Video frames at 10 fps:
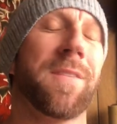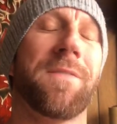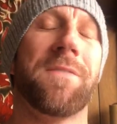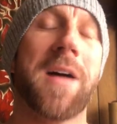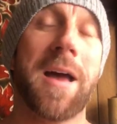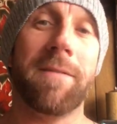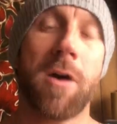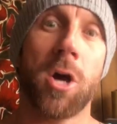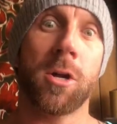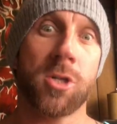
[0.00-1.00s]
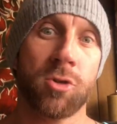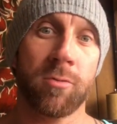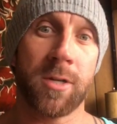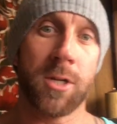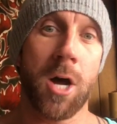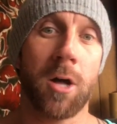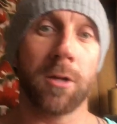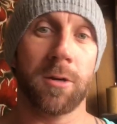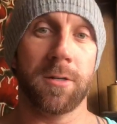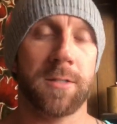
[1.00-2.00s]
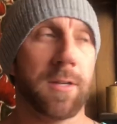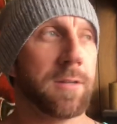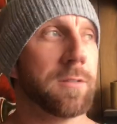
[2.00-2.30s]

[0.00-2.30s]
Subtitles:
$500